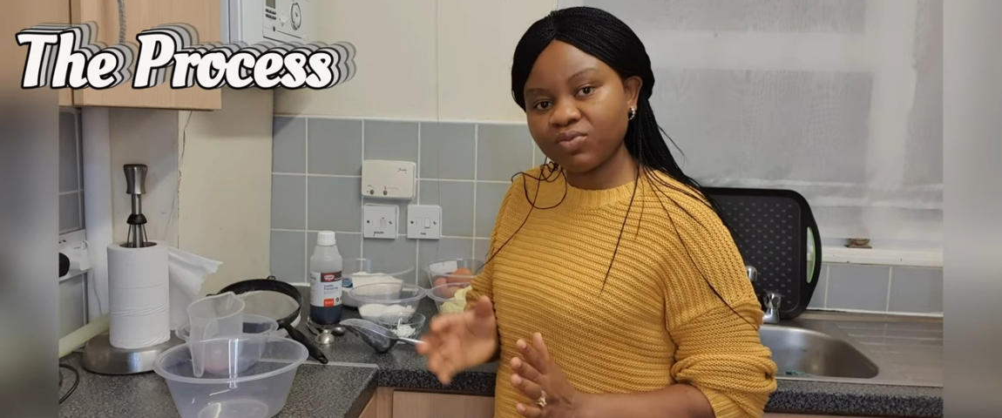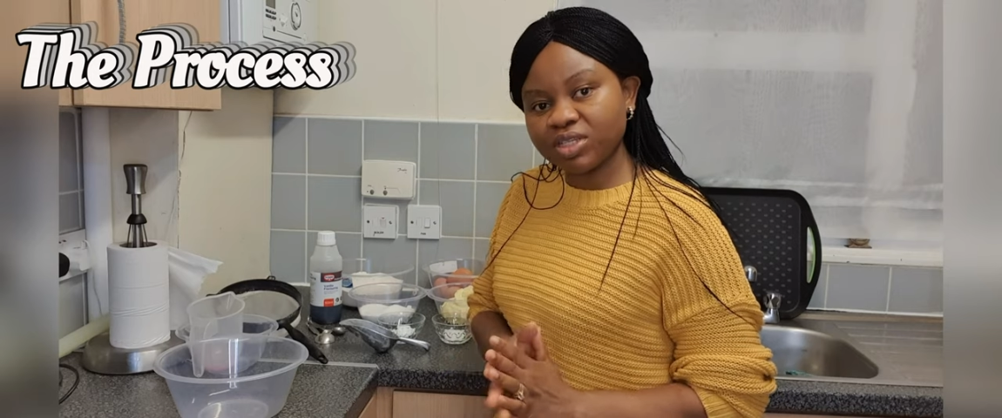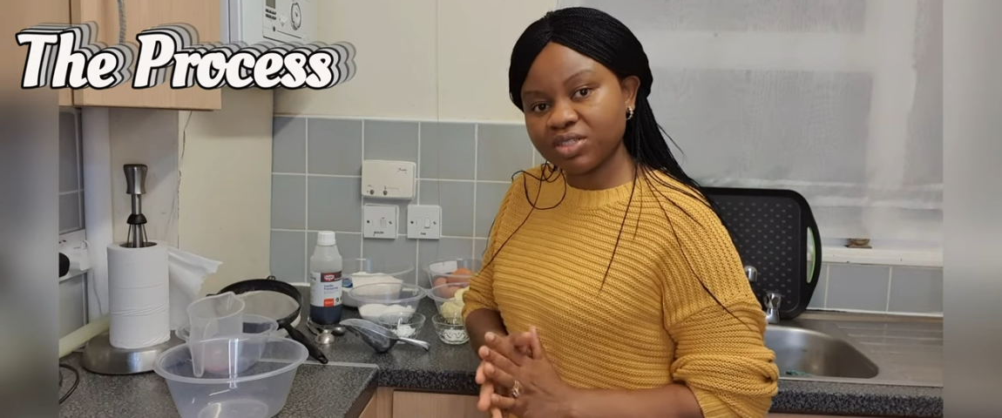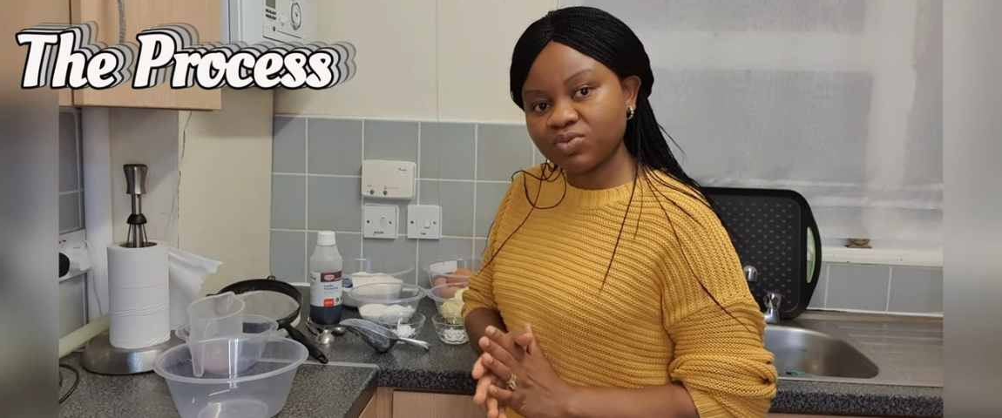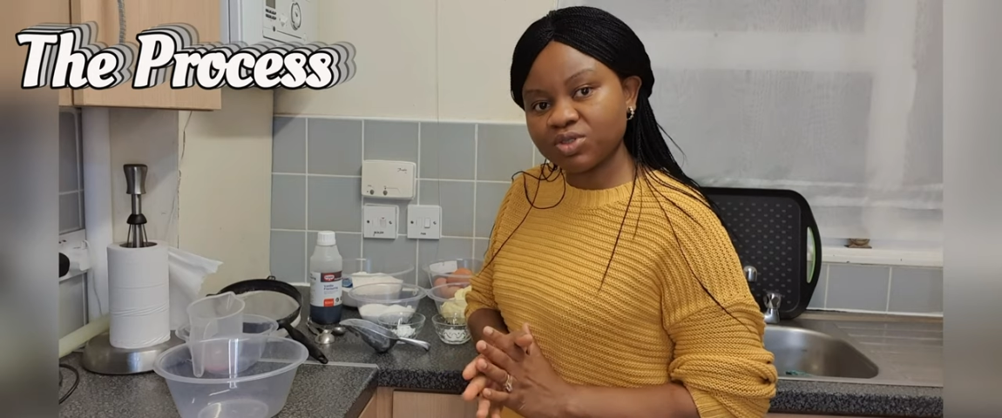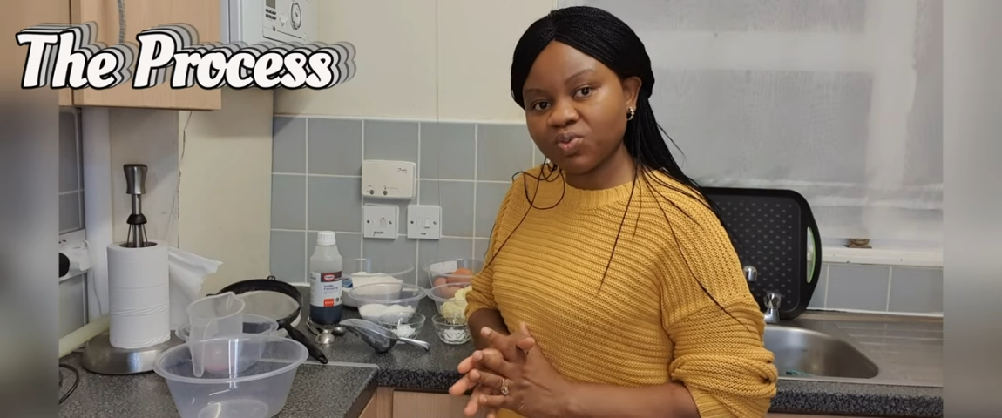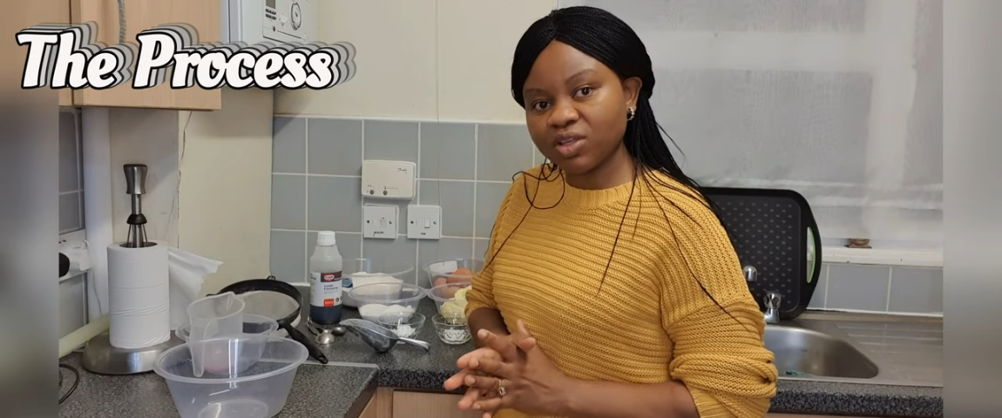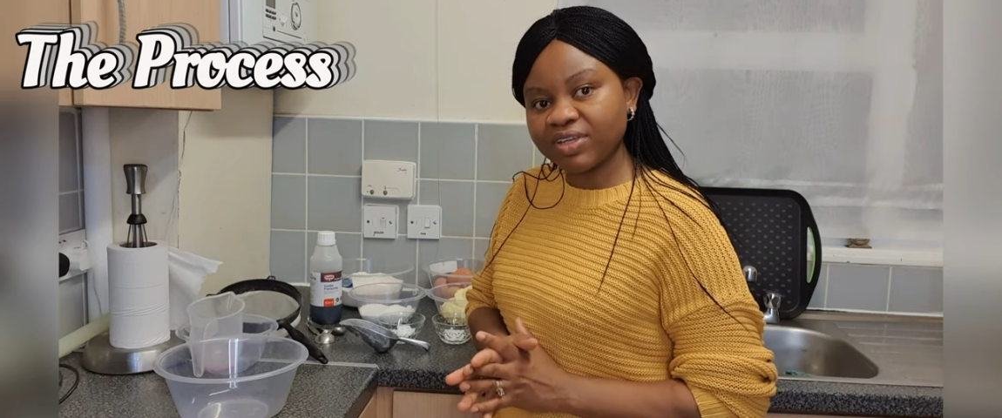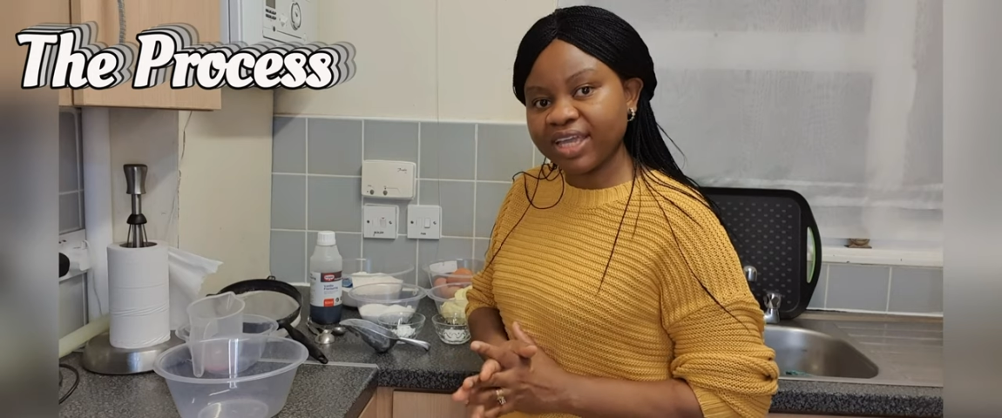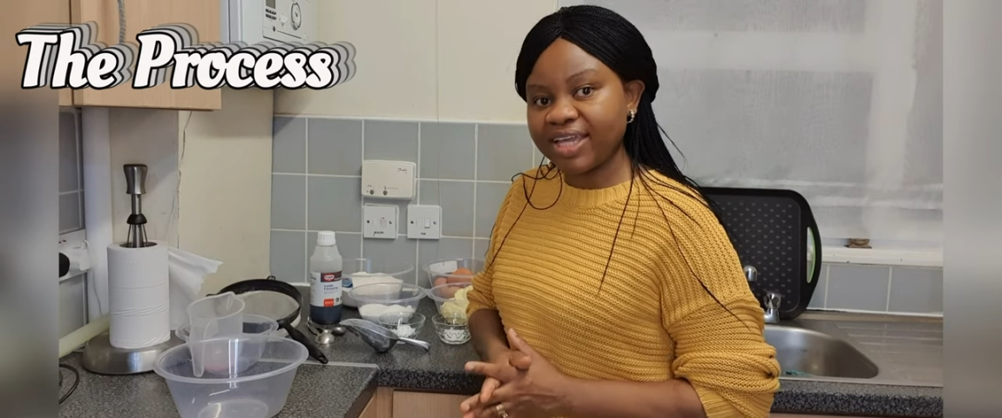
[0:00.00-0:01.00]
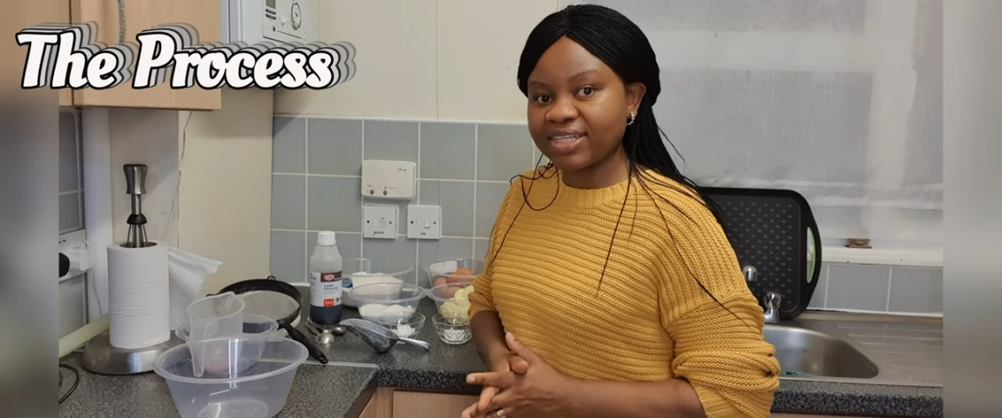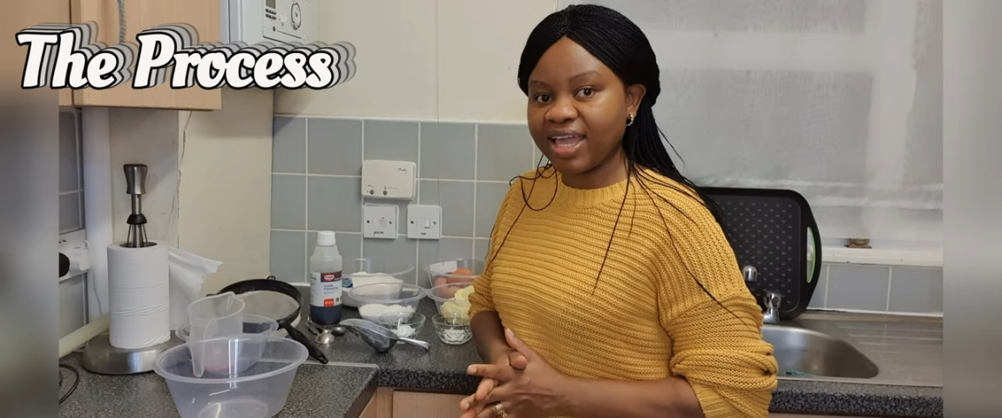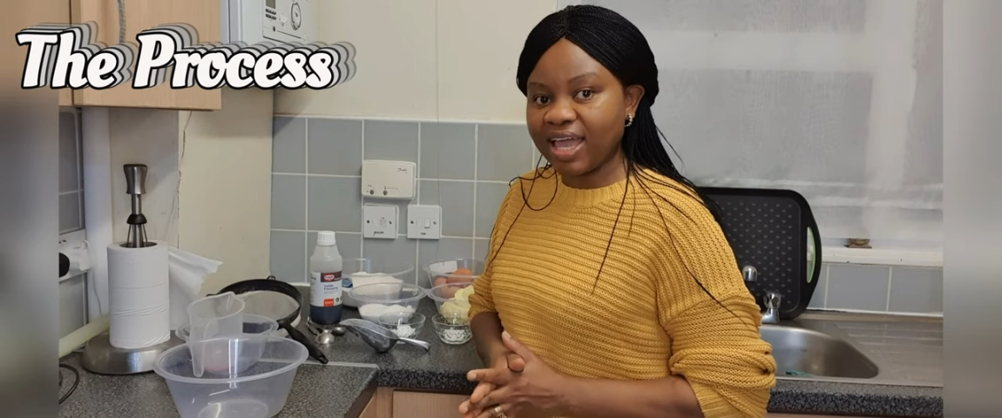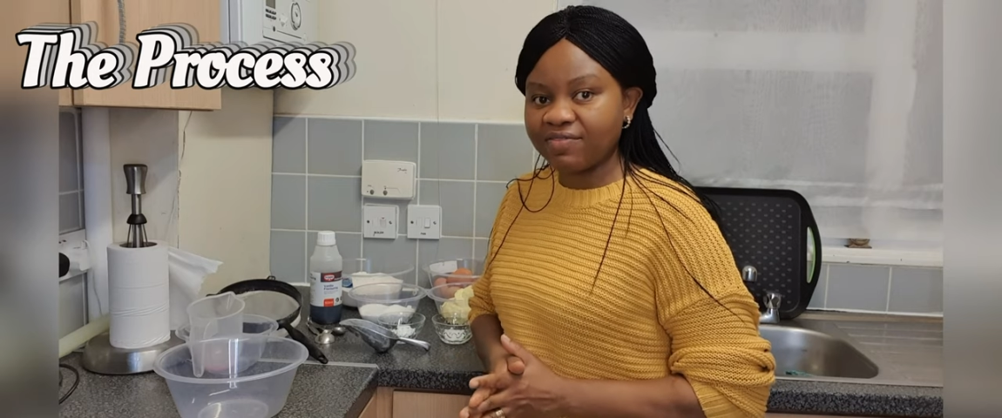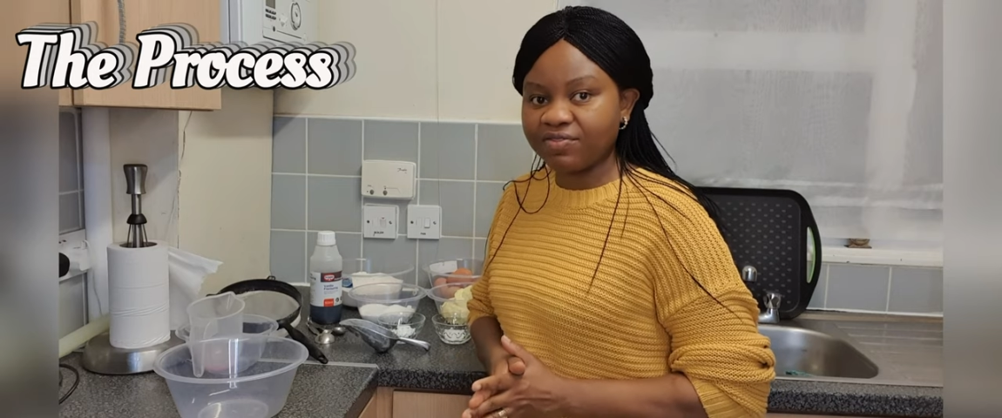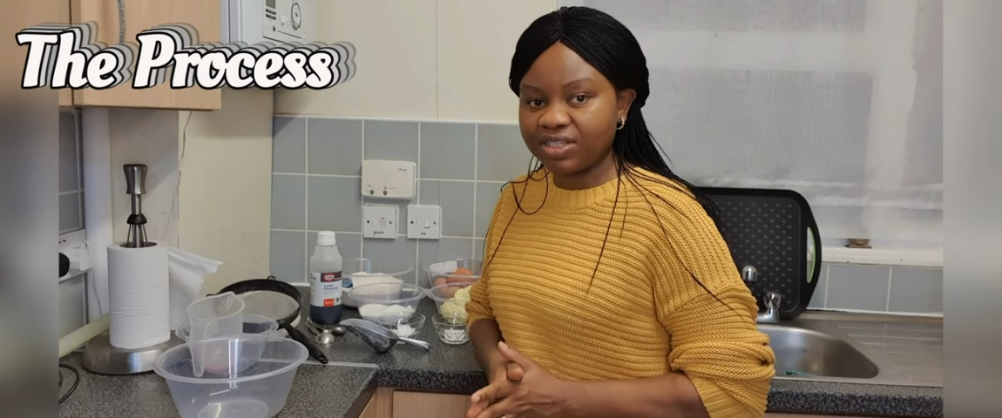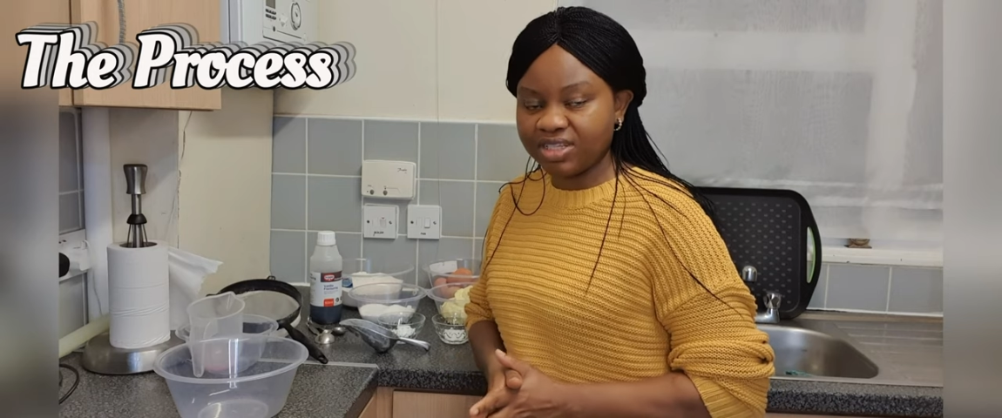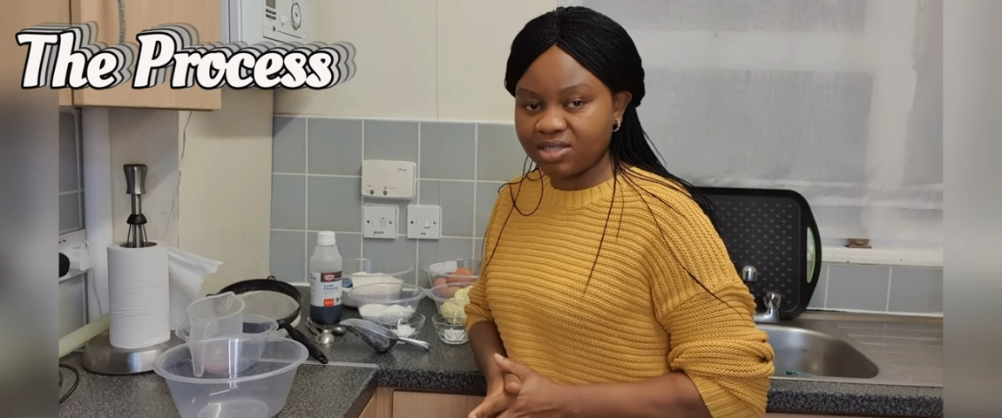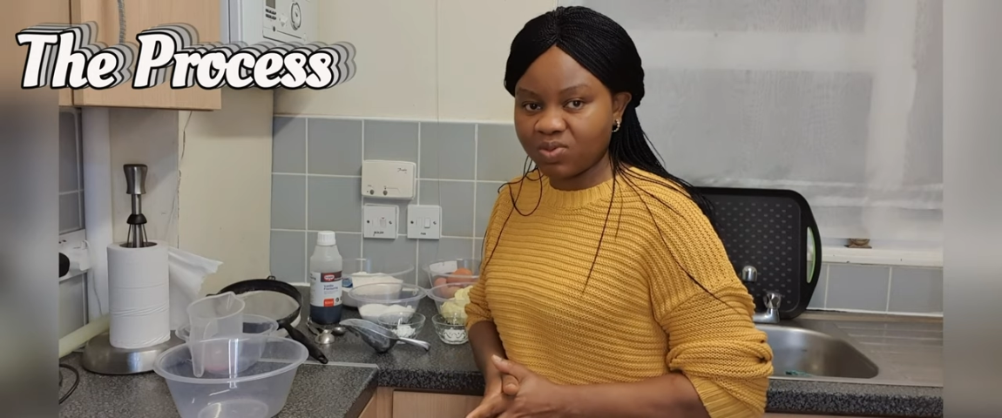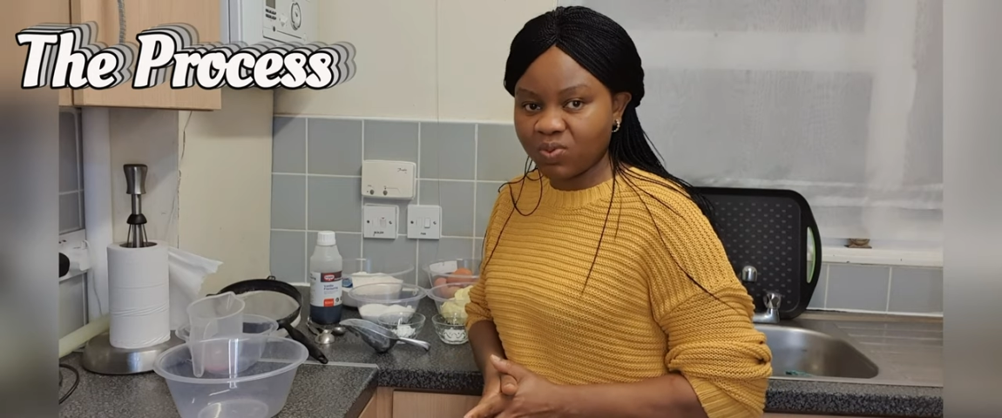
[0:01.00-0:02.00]
which is one of the cakes I have for
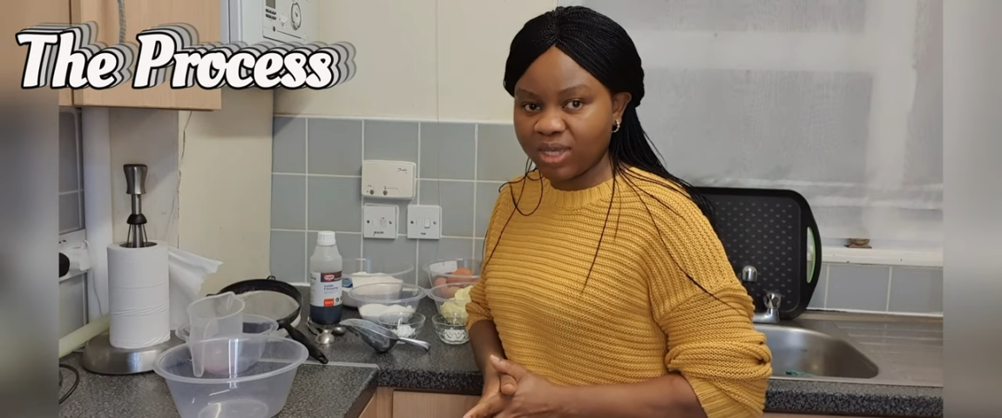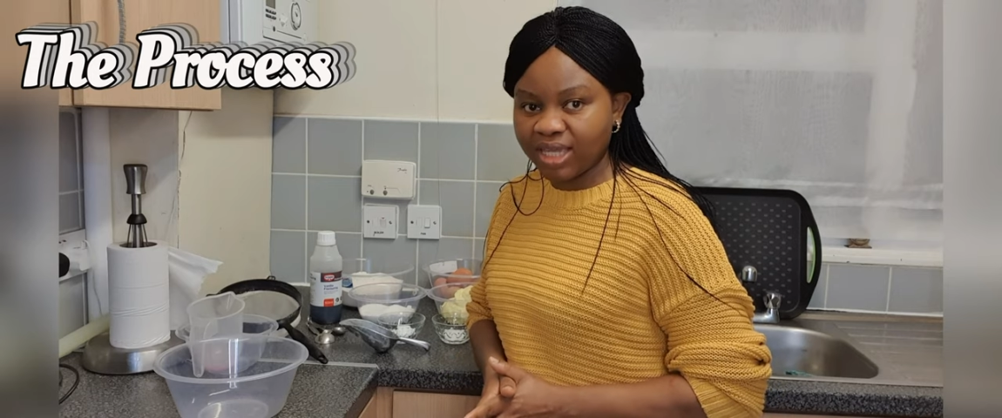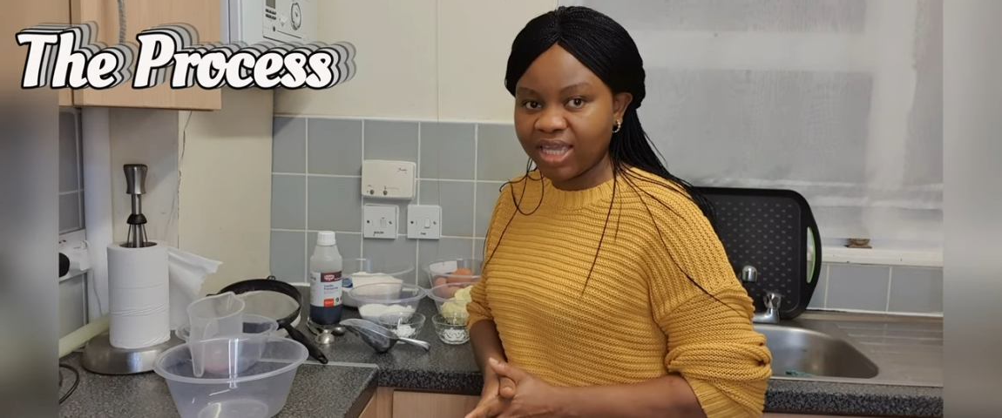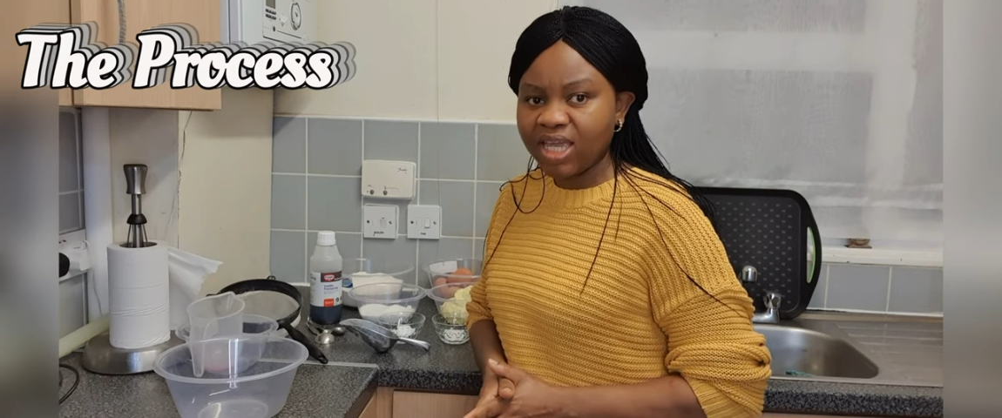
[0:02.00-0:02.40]
this week.